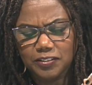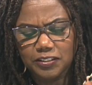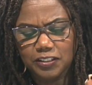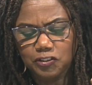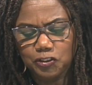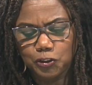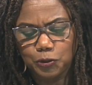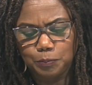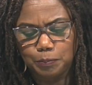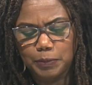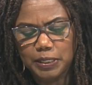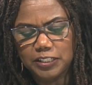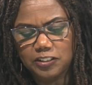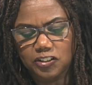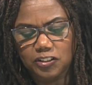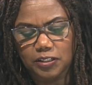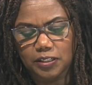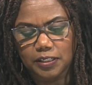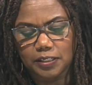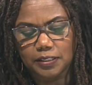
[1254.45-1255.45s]
since you
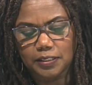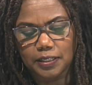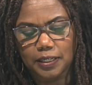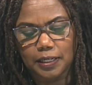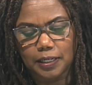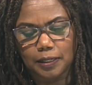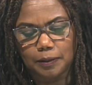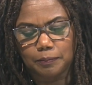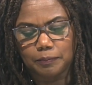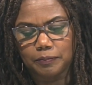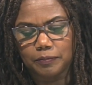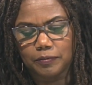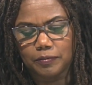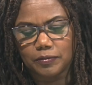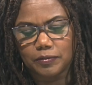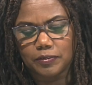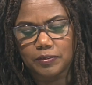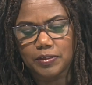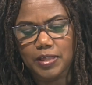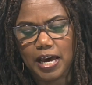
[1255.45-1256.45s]
mentioned um,
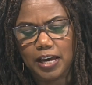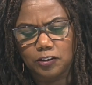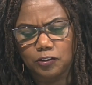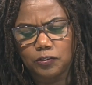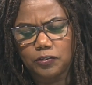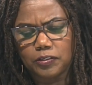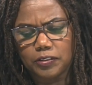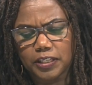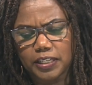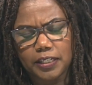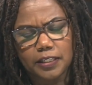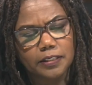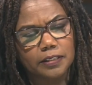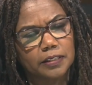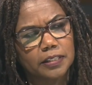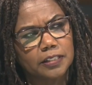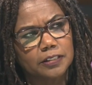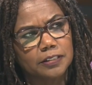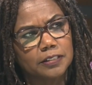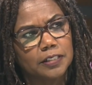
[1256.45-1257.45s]
that you think
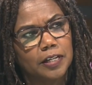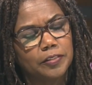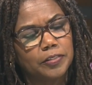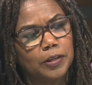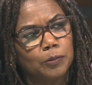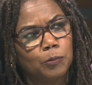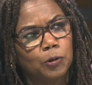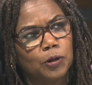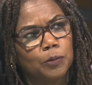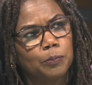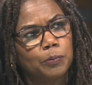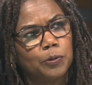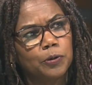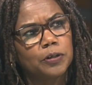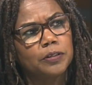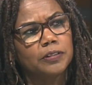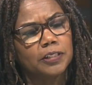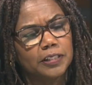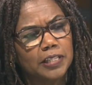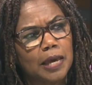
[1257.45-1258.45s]
there's nothing more
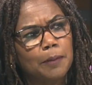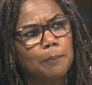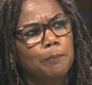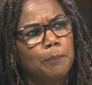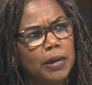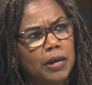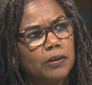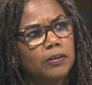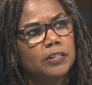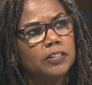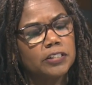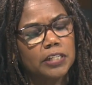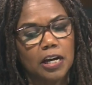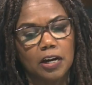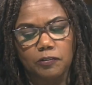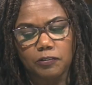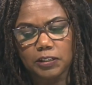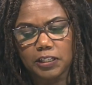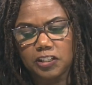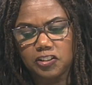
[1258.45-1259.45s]
important than that
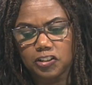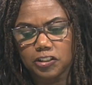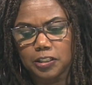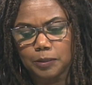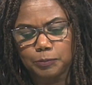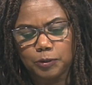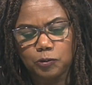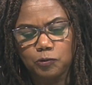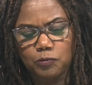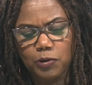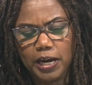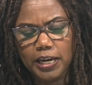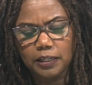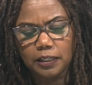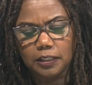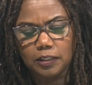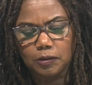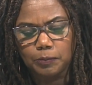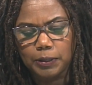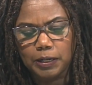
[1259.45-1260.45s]
parent-child relationship, you write a
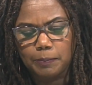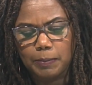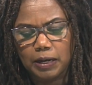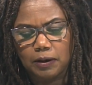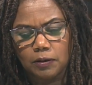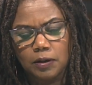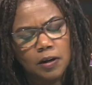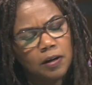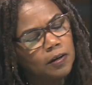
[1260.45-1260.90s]
little bit about